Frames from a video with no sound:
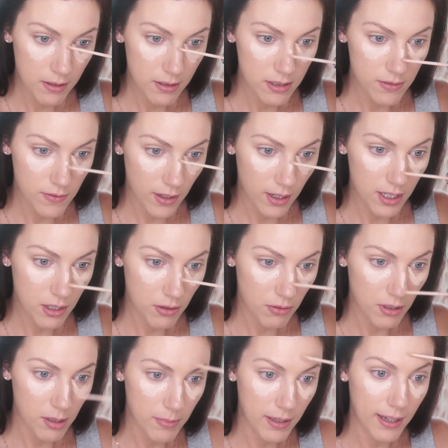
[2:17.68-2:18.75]
is very
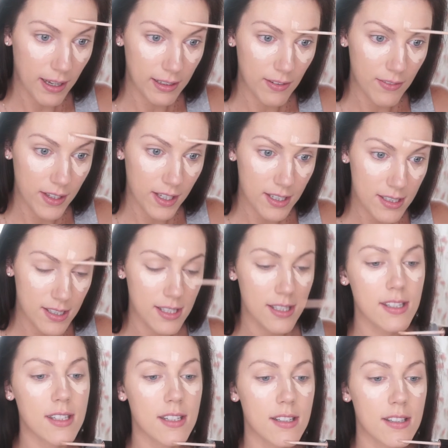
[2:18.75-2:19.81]
creamy. I love the
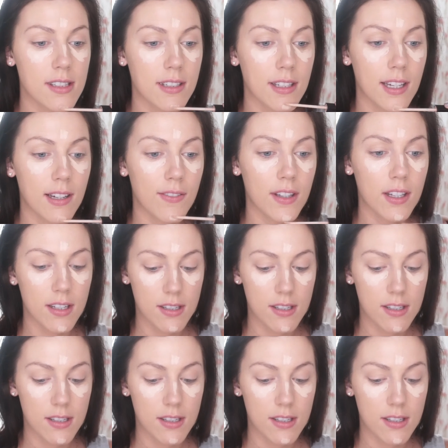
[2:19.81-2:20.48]
consistency of it.